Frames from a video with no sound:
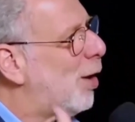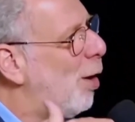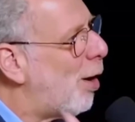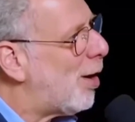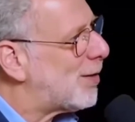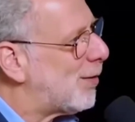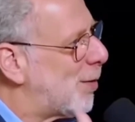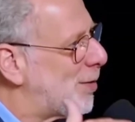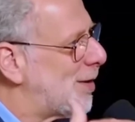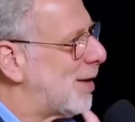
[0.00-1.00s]
a cause of
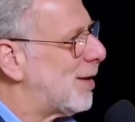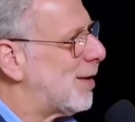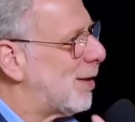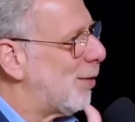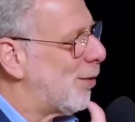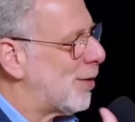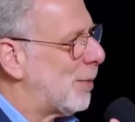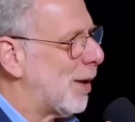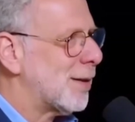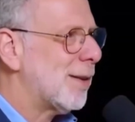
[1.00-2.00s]
those diseases in the
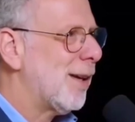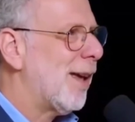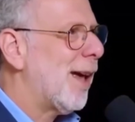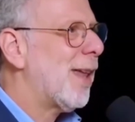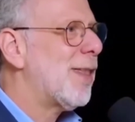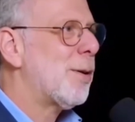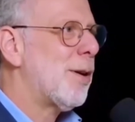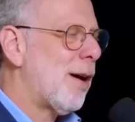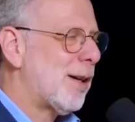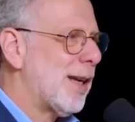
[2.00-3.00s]
first place. And they're
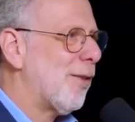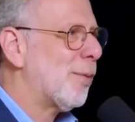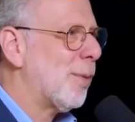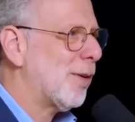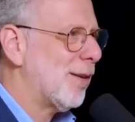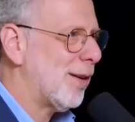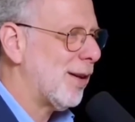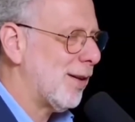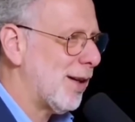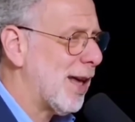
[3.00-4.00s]
not inevitable
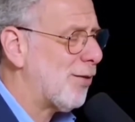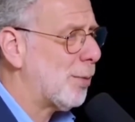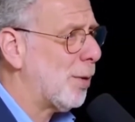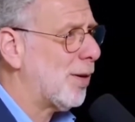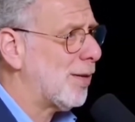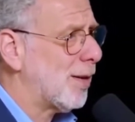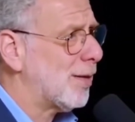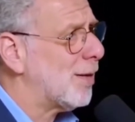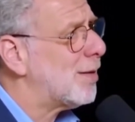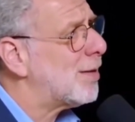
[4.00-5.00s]

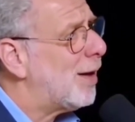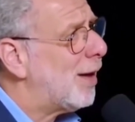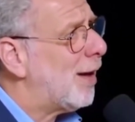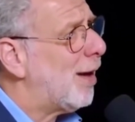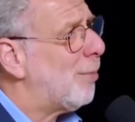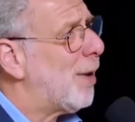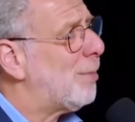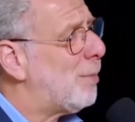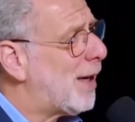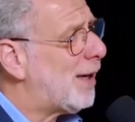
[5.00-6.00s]
diseases.
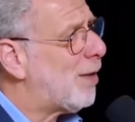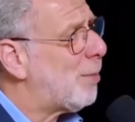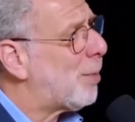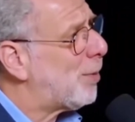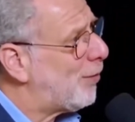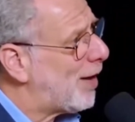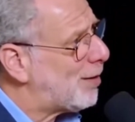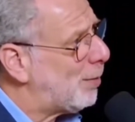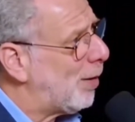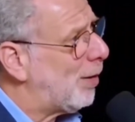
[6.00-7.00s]
And many of them are
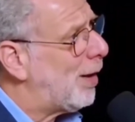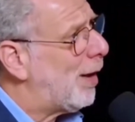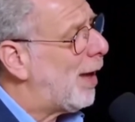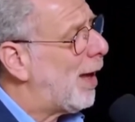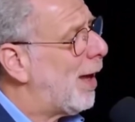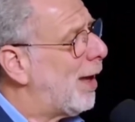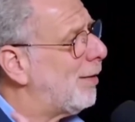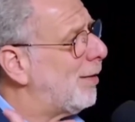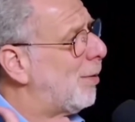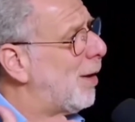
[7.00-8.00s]
preventable.
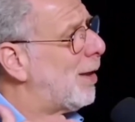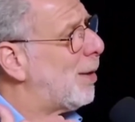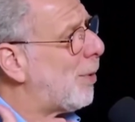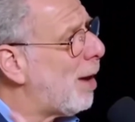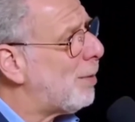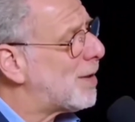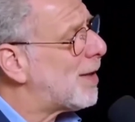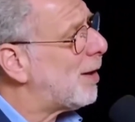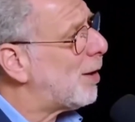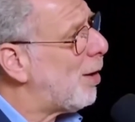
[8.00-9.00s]
And the problem is
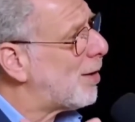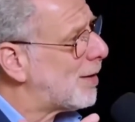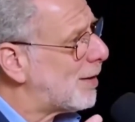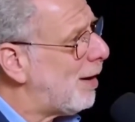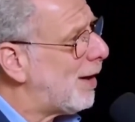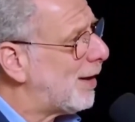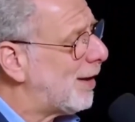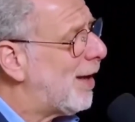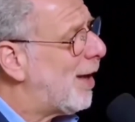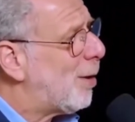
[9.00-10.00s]
that in our
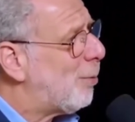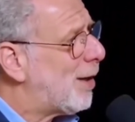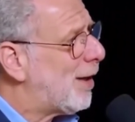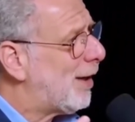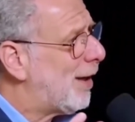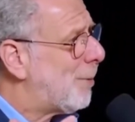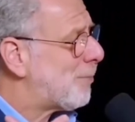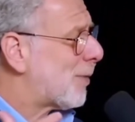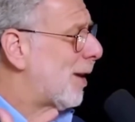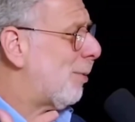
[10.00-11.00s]
society, we
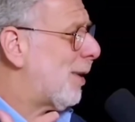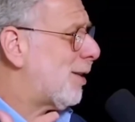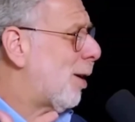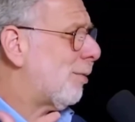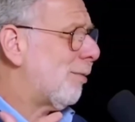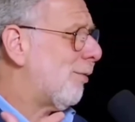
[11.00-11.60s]
don't